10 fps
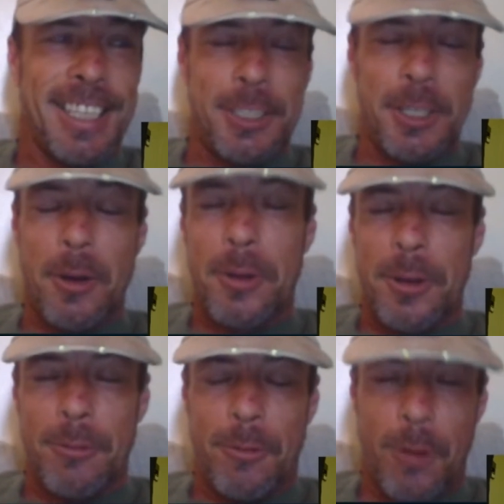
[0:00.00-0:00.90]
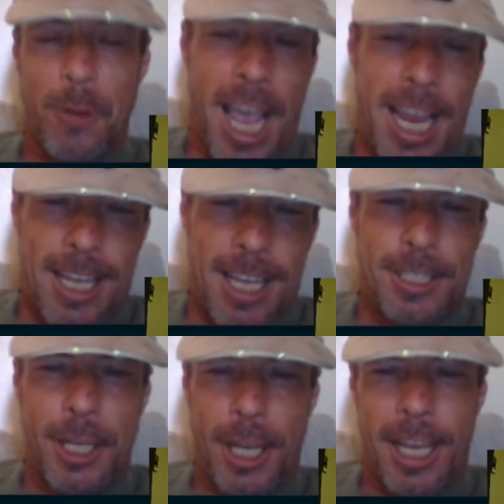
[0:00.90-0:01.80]
So for night
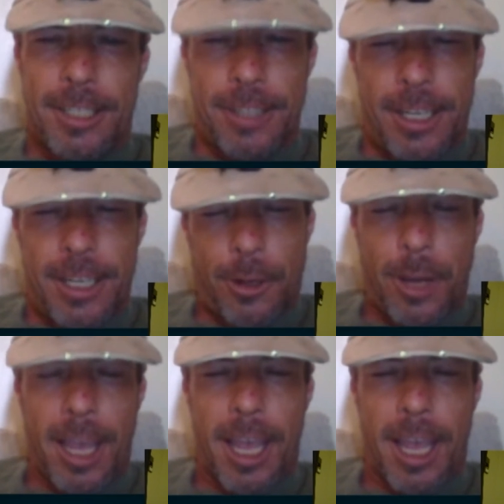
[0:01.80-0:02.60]
hunts, it's okay.